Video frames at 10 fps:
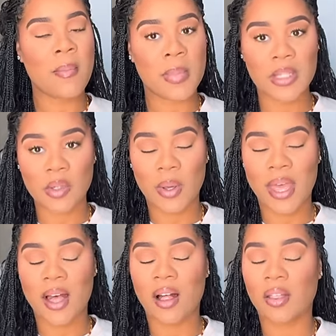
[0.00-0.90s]
mental
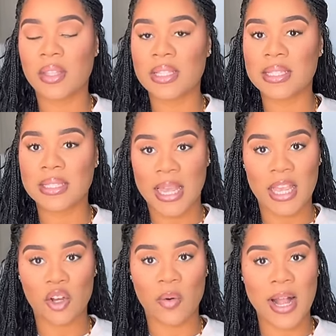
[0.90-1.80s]
health,
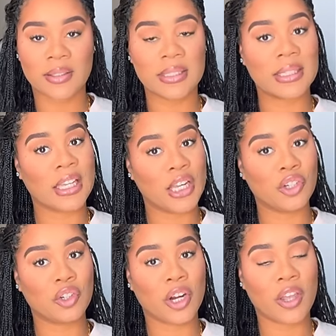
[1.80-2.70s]
staying grounded in
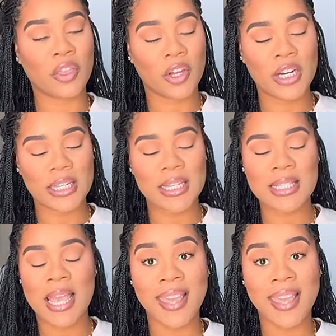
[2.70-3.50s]
your 30s.